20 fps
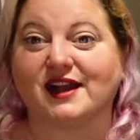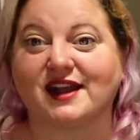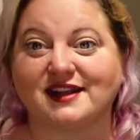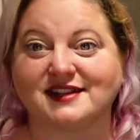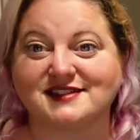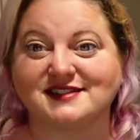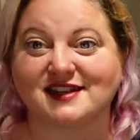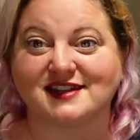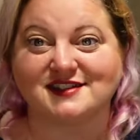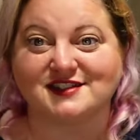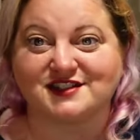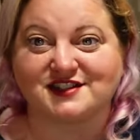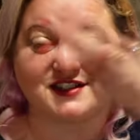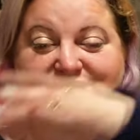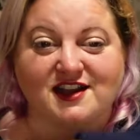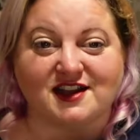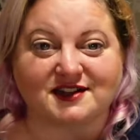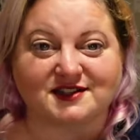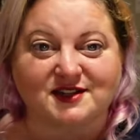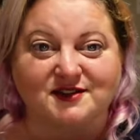Einstein just
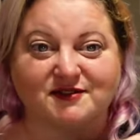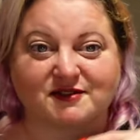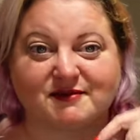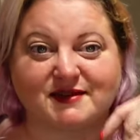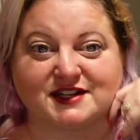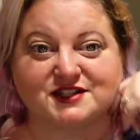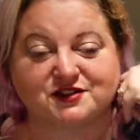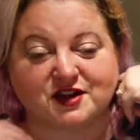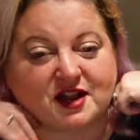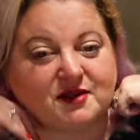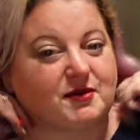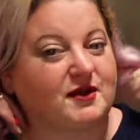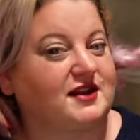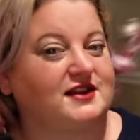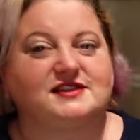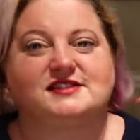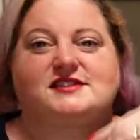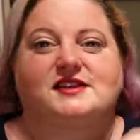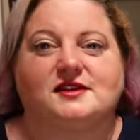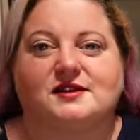knocked over my
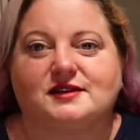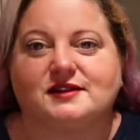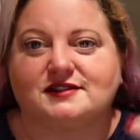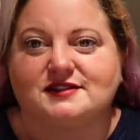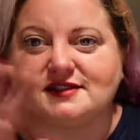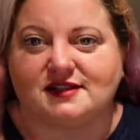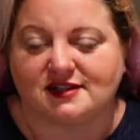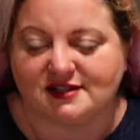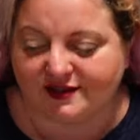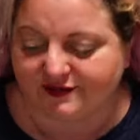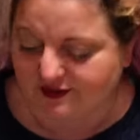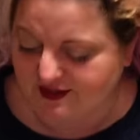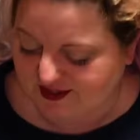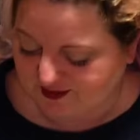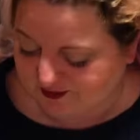tripod, and so it's in a different